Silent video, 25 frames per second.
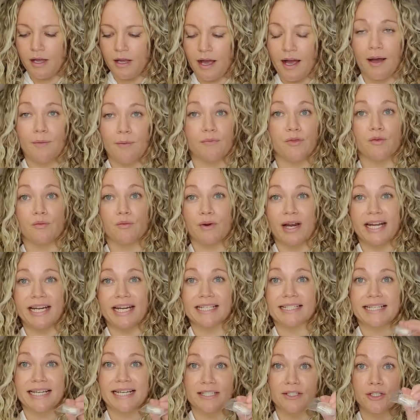Um, the
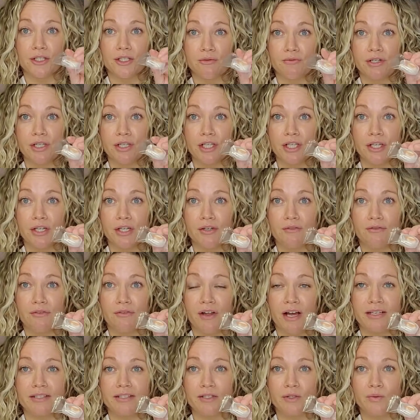Radius has the really good
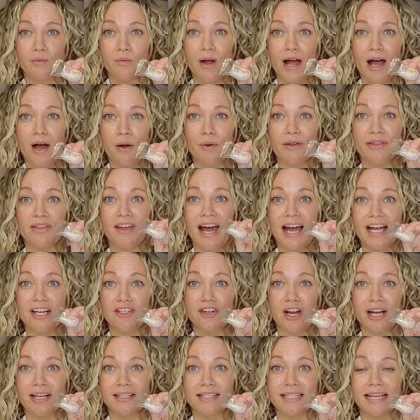floss as well with the
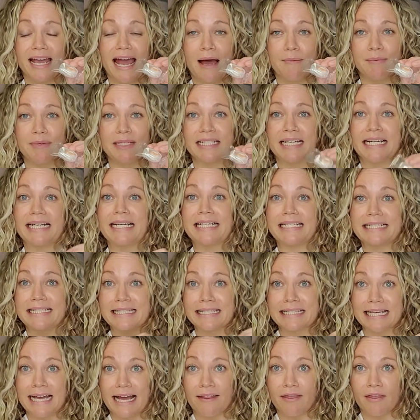hydroxyapatite
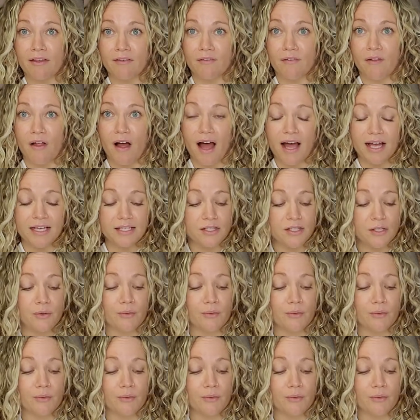inside the floss